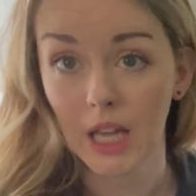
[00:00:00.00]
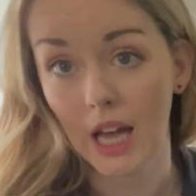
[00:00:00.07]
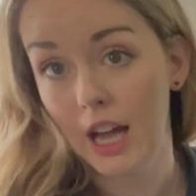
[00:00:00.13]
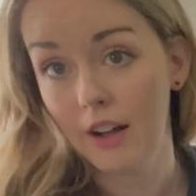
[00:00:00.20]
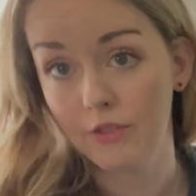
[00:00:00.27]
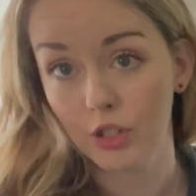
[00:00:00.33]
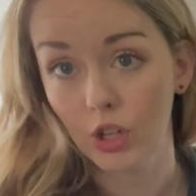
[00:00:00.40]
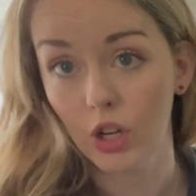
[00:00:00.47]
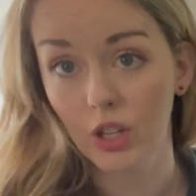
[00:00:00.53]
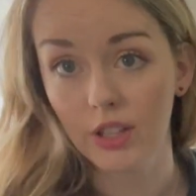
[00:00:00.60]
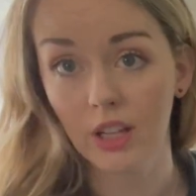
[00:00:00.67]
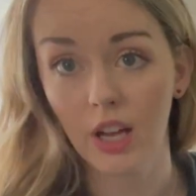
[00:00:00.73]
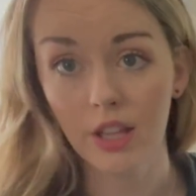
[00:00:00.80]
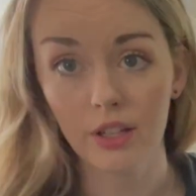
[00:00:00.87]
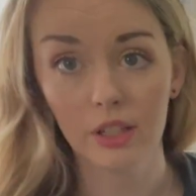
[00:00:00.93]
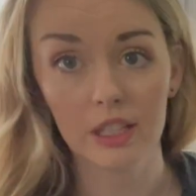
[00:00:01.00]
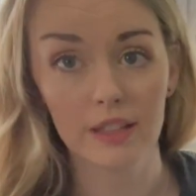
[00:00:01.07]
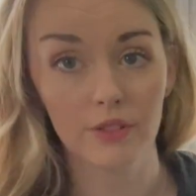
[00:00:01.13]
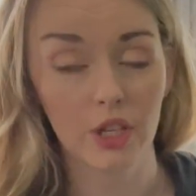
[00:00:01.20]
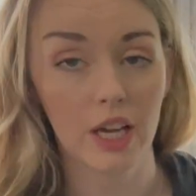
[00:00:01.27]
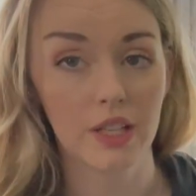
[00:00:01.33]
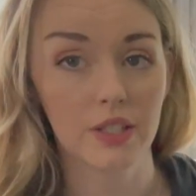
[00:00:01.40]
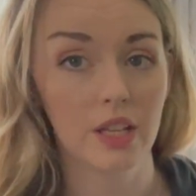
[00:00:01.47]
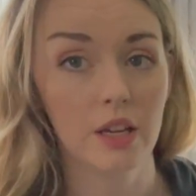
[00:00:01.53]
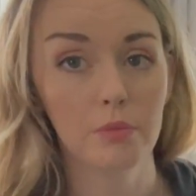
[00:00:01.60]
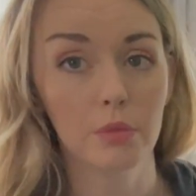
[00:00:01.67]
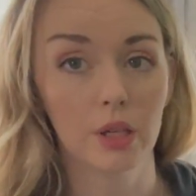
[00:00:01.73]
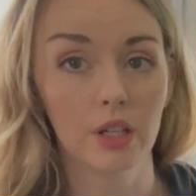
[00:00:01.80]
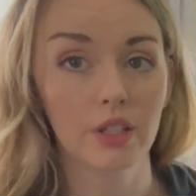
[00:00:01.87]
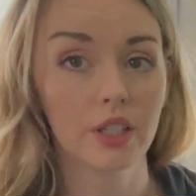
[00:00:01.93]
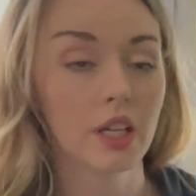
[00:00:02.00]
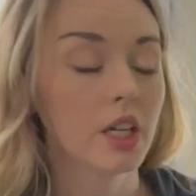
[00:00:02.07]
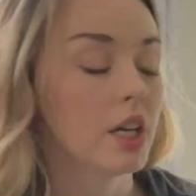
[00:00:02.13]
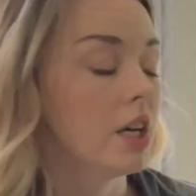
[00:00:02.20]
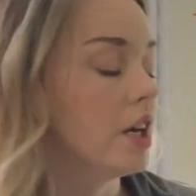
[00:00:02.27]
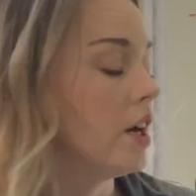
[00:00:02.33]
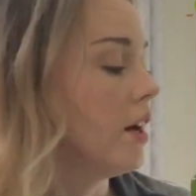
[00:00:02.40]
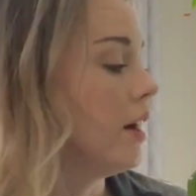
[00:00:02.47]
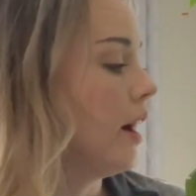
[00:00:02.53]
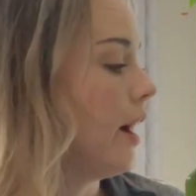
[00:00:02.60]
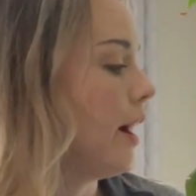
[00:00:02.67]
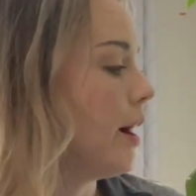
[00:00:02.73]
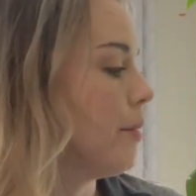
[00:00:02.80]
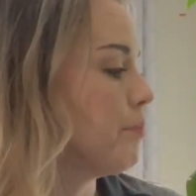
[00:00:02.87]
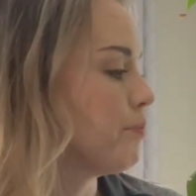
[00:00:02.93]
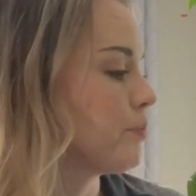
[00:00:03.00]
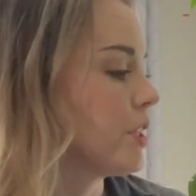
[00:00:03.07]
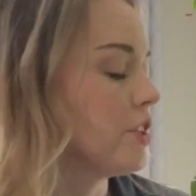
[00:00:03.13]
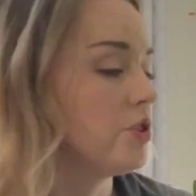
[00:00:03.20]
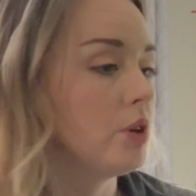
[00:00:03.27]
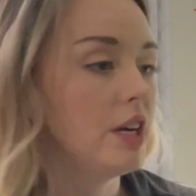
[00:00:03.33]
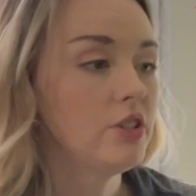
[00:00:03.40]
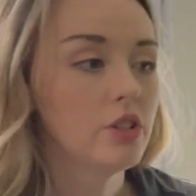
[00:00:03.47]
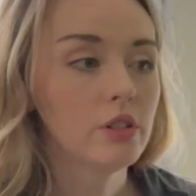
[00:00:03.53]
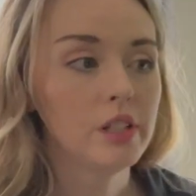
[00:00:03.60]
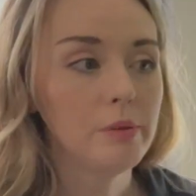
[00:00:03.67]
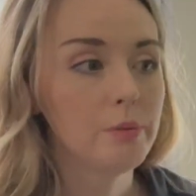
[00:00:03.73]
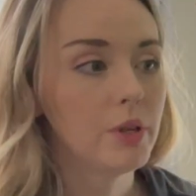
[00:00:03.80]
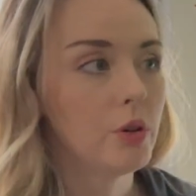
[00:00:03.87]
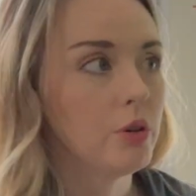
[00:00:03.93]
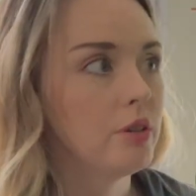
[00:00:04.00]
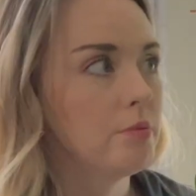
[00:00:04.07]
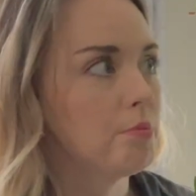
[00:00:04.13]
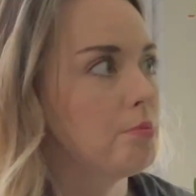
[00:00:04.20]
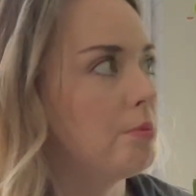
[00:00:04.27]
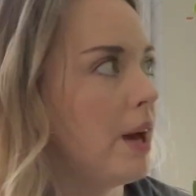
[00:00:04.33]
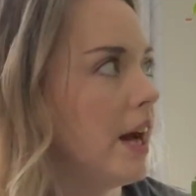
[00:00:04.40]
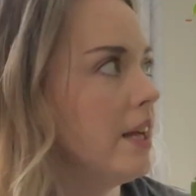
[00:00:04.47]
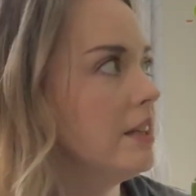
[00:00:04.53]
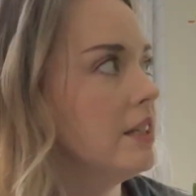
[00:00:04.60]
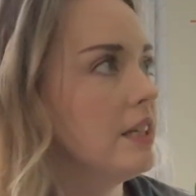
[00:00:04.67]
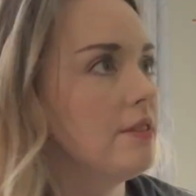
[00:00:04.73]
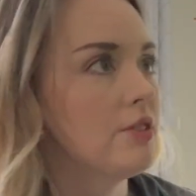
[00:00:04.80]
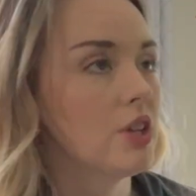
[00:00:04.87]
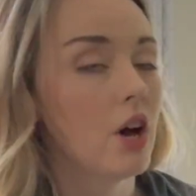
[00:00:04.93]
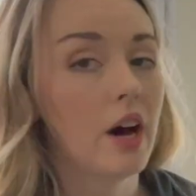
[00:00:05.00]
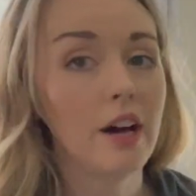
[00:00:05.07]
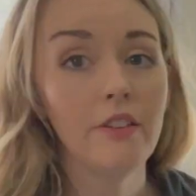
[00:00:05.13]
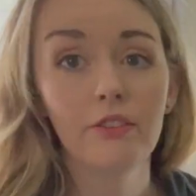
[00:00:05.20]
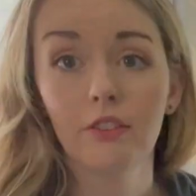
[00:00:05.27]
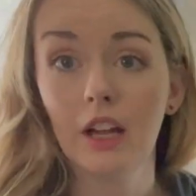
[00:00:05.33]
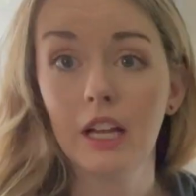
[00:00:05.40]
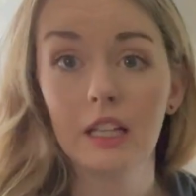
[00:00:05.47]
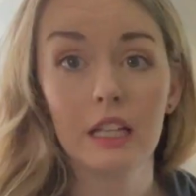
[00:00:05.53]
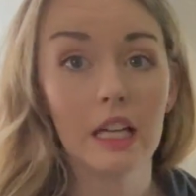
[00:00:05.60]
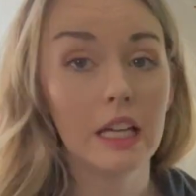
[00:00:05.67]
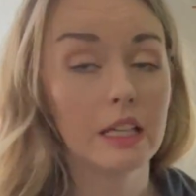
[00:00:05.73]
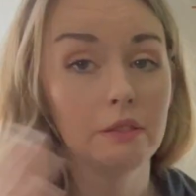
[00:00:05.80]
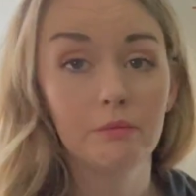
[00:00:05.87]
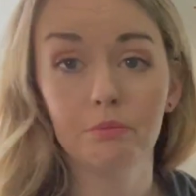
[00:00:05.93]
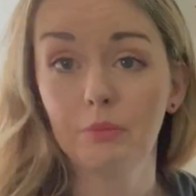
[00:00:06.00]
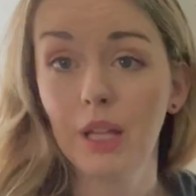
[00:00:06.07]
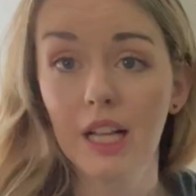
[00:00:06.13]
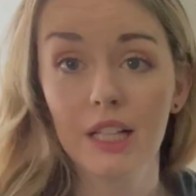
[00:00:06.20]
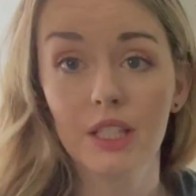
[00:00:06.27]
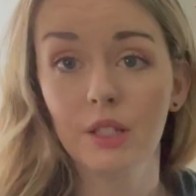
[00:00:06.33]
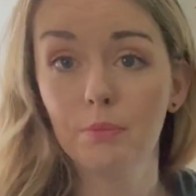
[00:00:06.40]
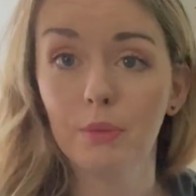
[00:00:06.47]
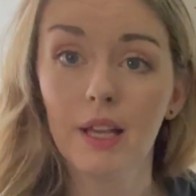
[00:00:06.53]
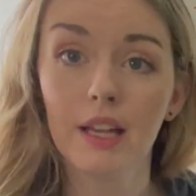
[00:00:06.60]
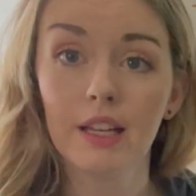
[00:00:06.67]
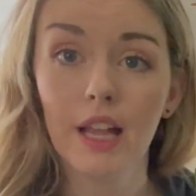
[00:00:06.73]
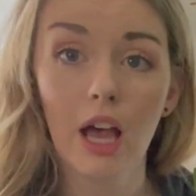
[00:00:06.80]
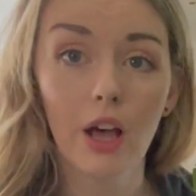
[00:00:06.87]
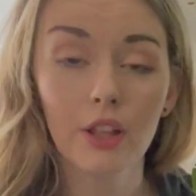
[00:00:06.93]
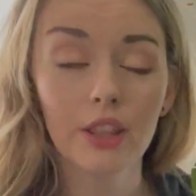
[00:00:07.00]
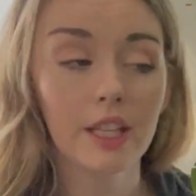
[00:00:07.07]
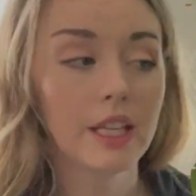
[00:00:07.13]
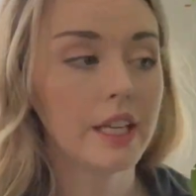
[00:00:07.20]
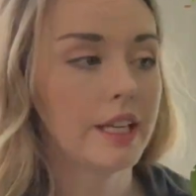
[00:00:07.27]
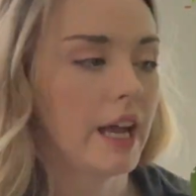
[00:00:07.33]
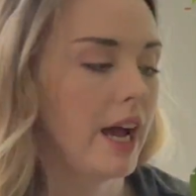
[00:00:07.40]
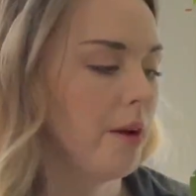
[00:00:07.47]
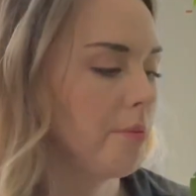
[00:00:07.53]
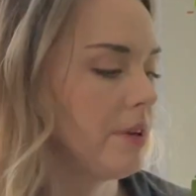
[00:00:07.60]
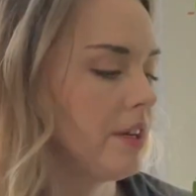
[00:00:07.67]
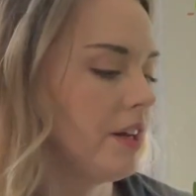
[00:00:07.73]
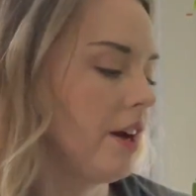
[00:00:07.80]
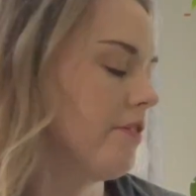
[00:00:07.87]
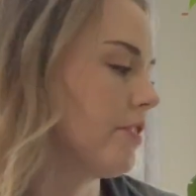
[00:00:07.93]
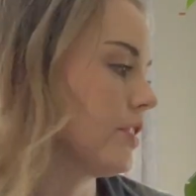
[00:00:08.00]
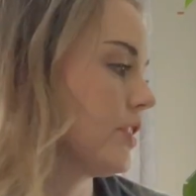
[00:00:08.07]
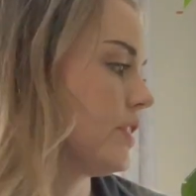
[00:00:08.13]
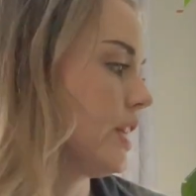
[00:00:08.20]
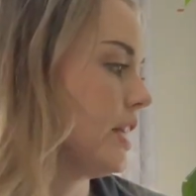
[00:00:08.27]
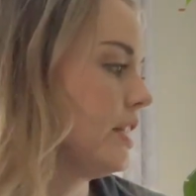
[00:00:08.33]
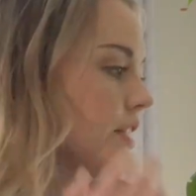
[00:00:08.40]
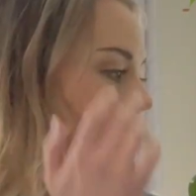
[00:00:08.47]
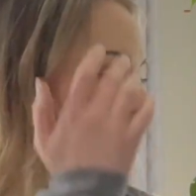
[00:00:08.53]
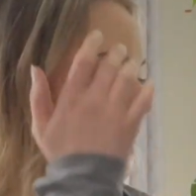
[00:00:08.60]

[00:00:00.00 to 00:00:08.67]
after all the other leaves got sunburned. So I just clipped the old bad leaves off, and then it's been healthy and happy ever since.